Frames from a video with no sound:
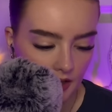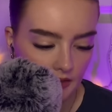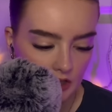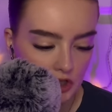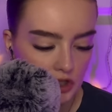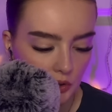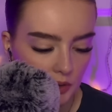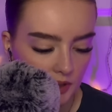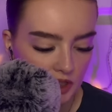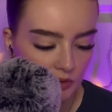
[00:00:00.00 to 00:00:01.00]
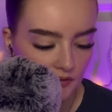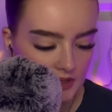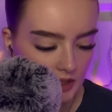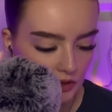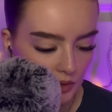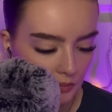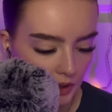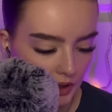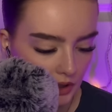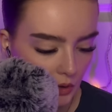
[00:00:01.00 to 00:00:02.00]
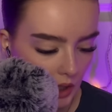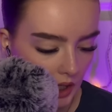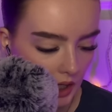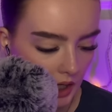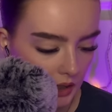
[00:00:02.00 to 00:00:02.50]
they just show you a bunch of movies and you can put your